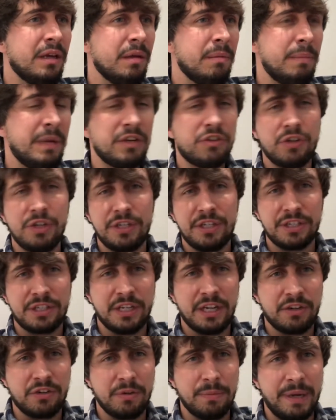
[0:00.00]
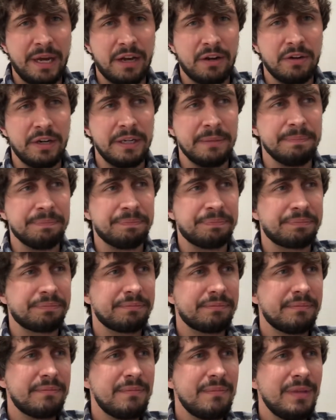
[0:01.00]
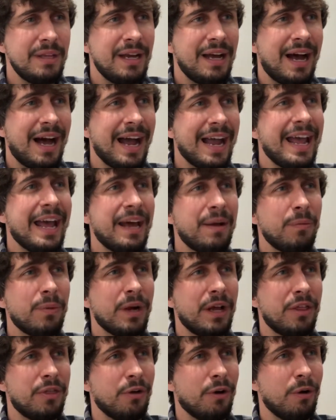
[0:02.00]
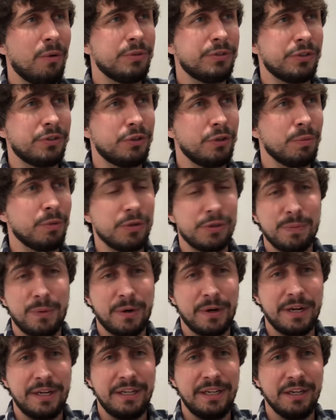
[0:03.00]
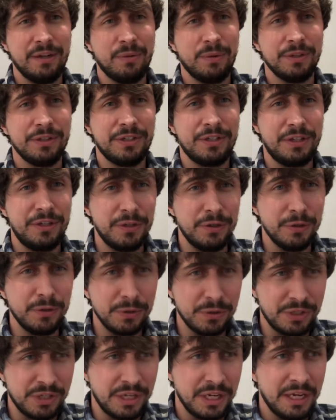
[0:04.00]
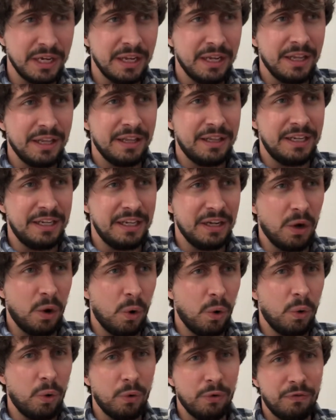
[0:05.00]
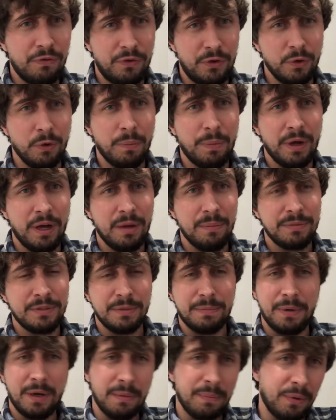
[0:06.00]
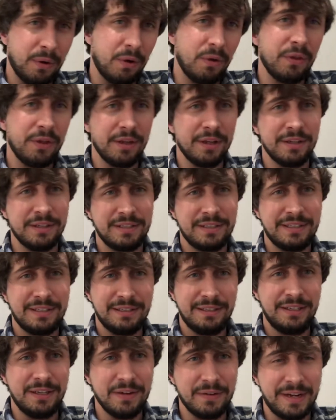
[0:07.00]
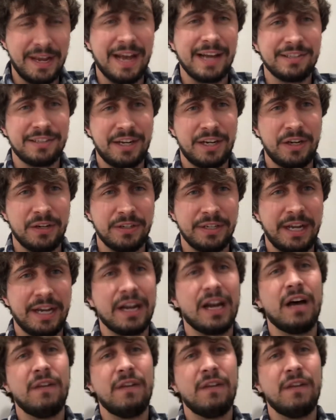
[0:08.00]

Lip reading: Make sure you disconnect your battery. I had what I thought was a super smart idea, was to use the old fuel pump to pump all the gas out of your tank.